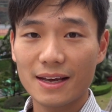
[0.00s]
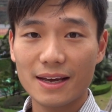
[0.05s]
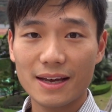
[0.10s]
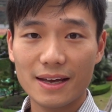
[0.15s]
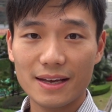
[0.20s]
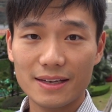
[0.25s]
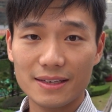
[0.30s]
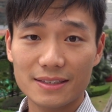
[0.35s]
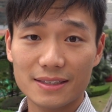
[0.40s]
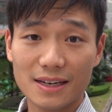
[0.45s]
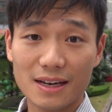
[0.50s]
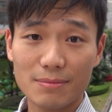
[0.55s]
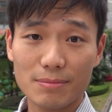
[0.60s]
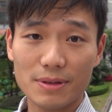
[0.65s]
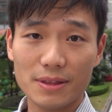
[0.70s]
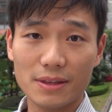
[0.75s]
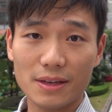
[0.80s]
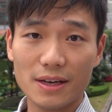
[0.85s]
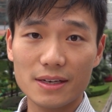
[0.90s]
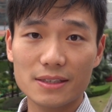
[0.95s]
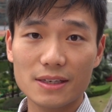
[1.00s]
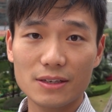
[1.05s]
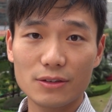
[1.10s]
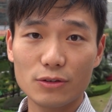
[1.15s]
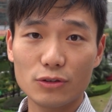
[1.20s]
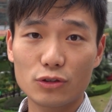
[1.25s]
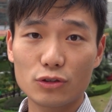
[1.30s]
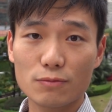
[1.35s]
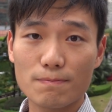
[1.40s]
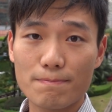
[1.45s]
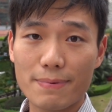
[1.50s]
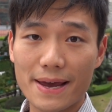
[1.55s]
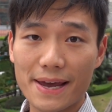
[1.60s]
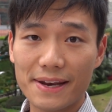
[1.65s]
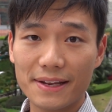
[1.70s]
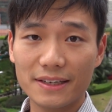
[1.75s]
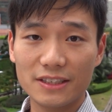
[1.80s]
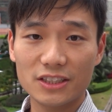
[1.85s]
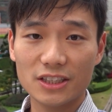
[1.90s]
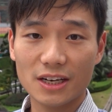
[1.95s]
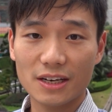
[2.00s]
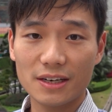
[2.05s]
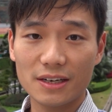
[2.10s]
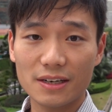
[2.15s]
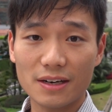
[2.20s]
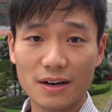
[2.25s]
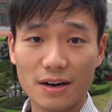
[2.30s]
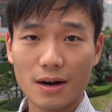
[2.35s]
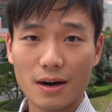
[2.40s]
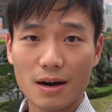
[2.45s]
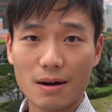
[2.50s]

Hey Simon, isn't YouTube banned in China?